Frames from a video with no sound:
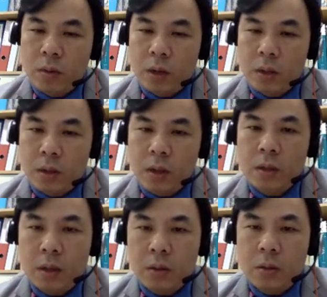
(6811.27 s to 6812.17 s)
I think
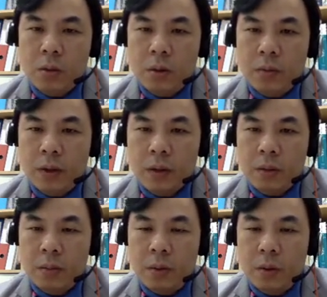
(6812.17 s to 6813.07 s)
there's no
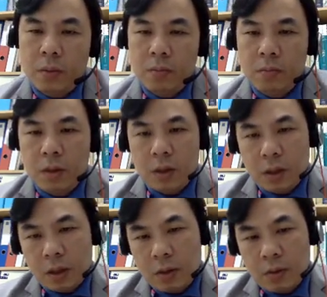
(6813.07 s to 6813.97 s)
inflection point. Did I
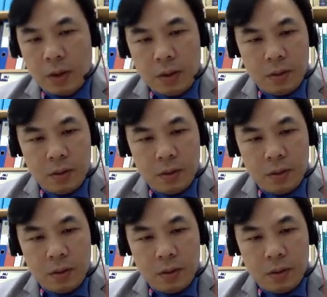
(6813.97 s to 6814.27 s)
get it right?